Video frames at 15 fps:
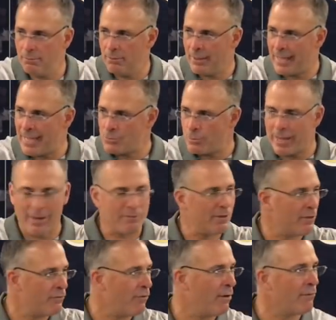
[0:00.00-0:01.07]
the guys we have in
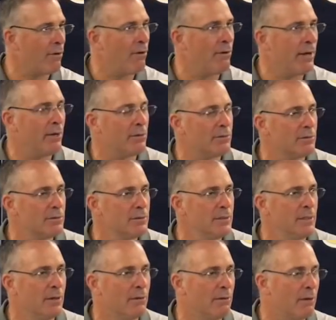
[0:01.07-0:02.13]
this front row here,
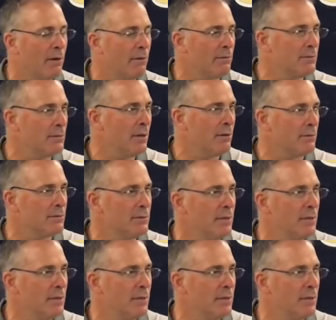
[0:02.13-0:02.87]
you know, our, our,